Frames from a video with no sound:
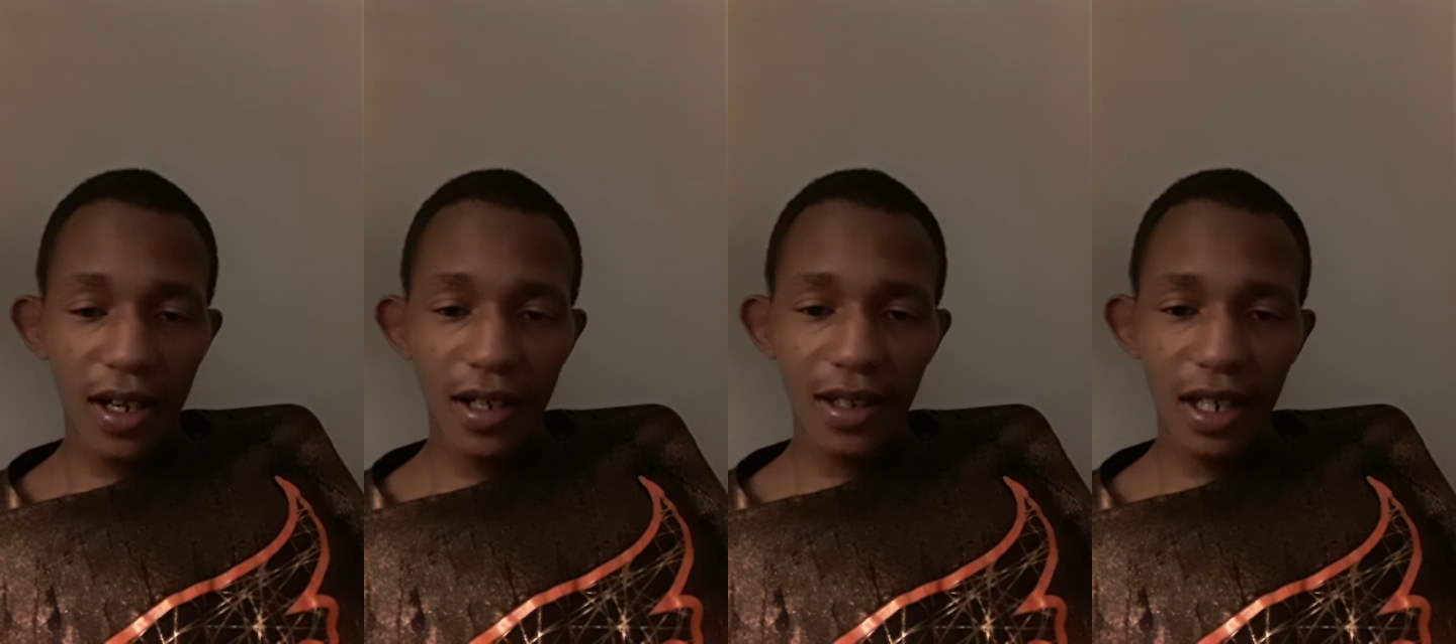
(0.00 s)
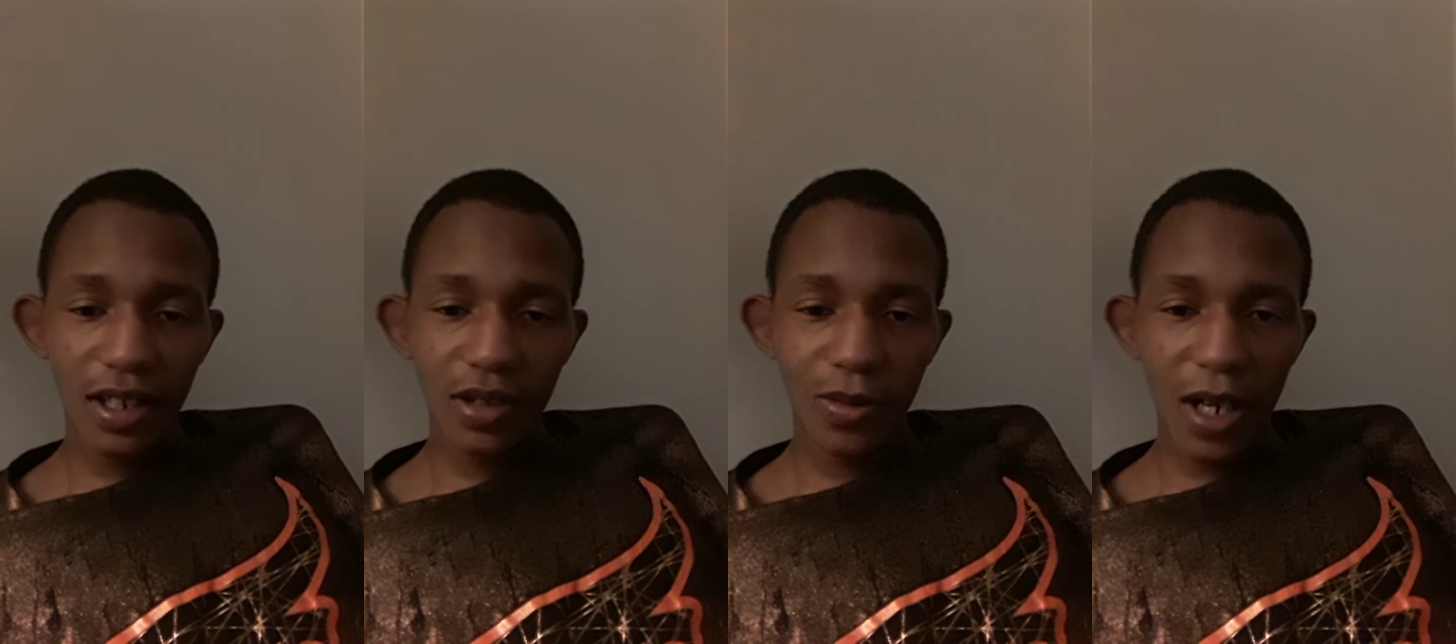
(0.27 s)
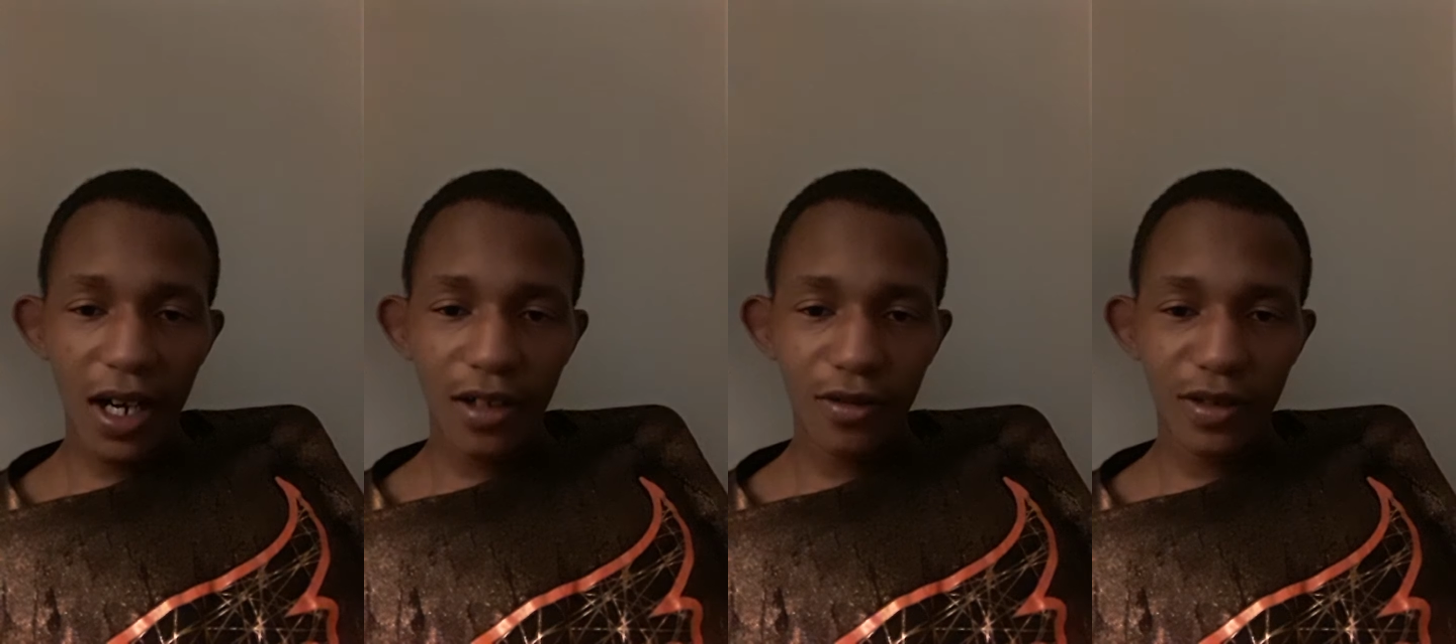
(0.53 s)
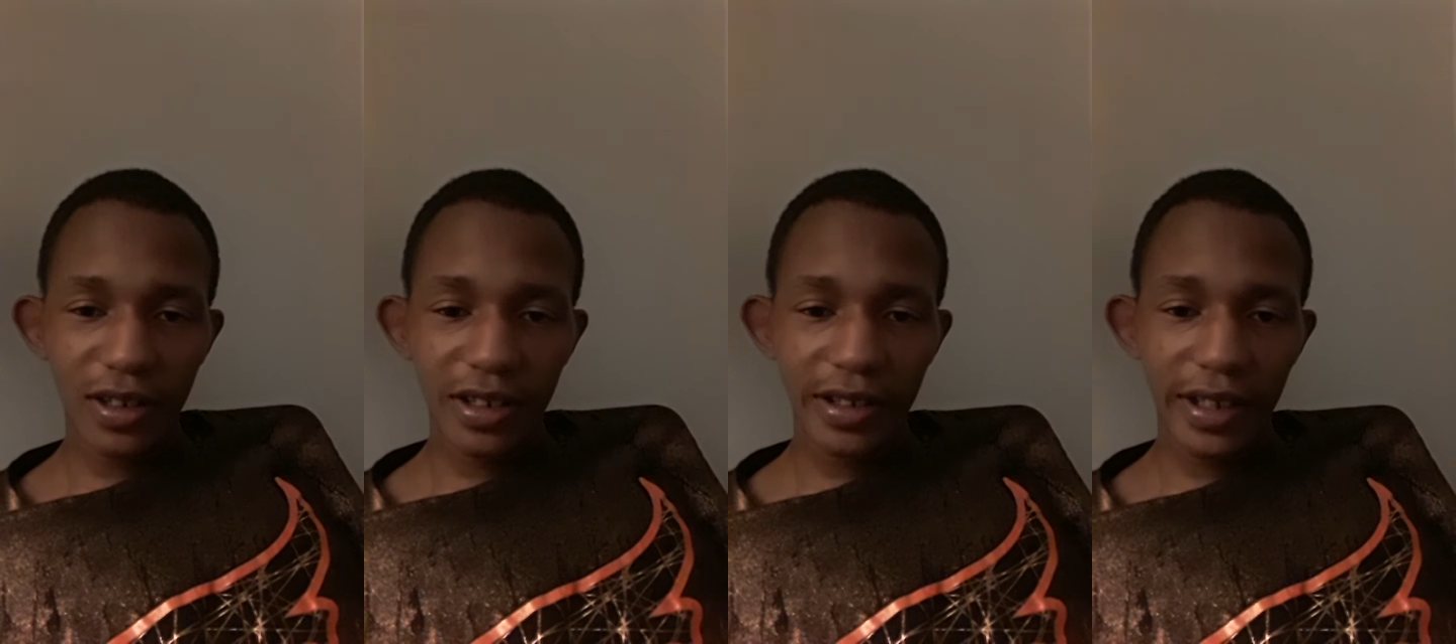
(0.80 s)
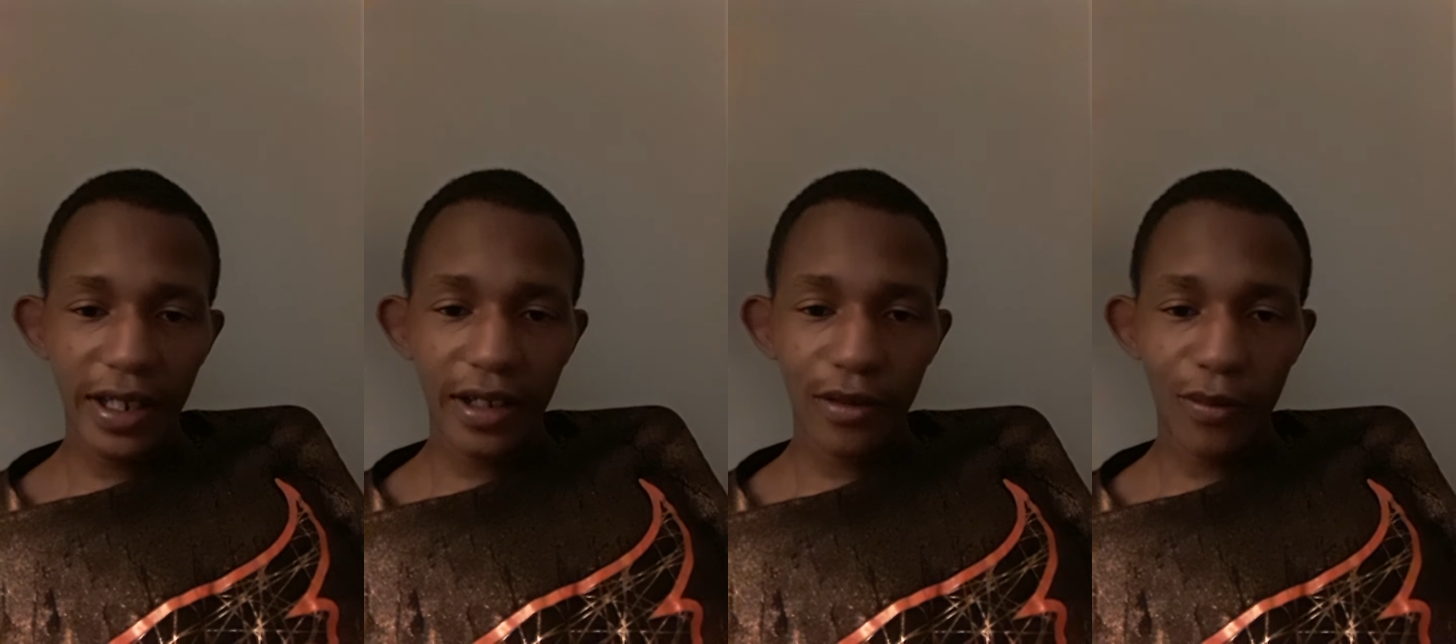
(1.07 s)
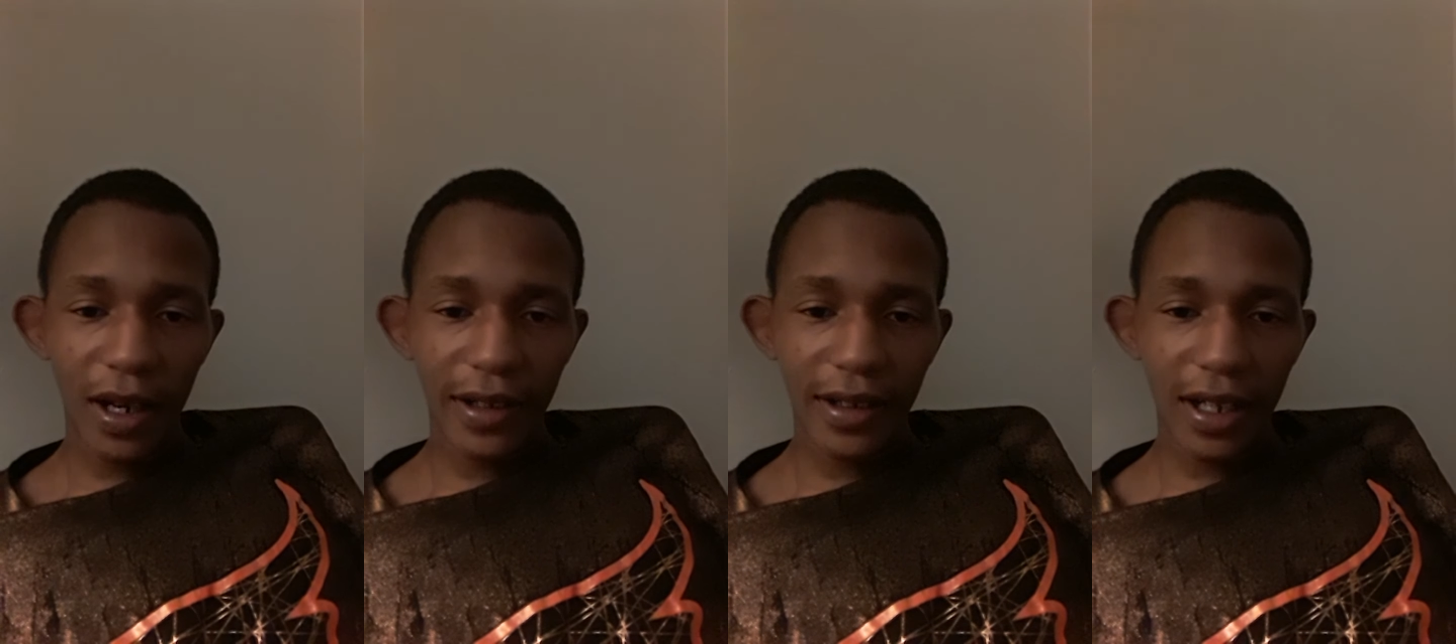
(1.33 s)
That's why I don't understand
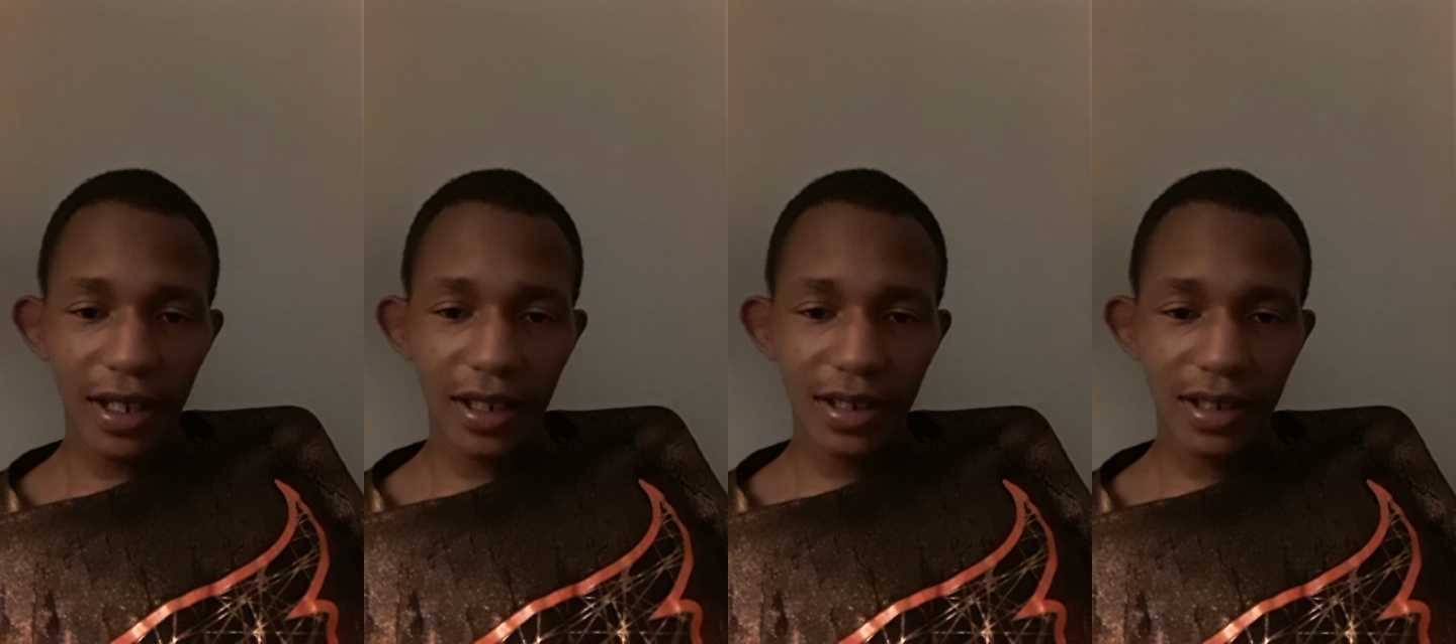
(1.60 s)
why NECA